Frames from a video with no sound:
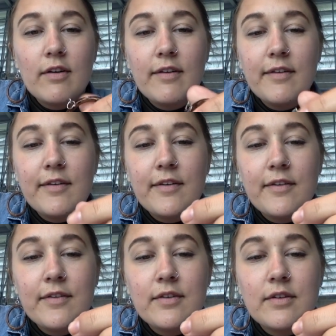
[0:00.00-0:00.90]

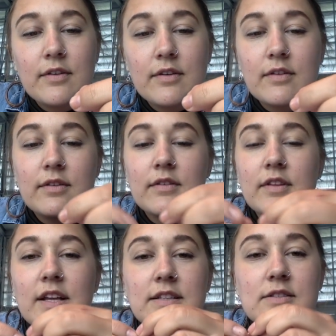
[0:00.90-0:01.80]
oh,
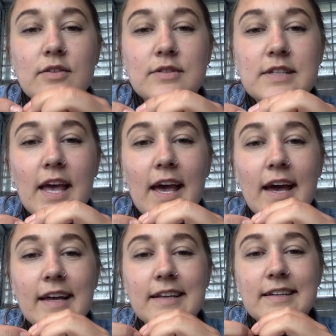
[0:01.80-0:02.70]
that's so
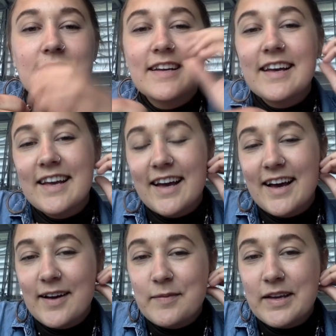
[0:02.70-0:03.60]

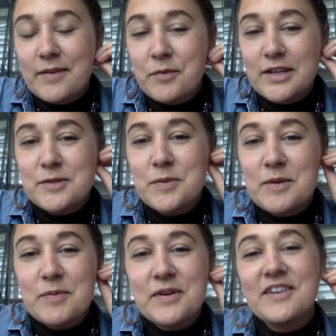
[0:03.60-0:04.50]
sad, in which
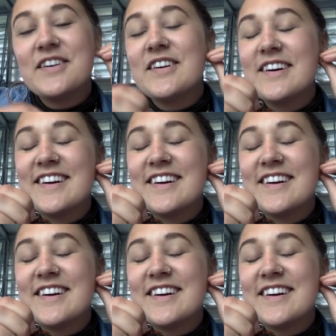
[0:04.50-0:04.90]
people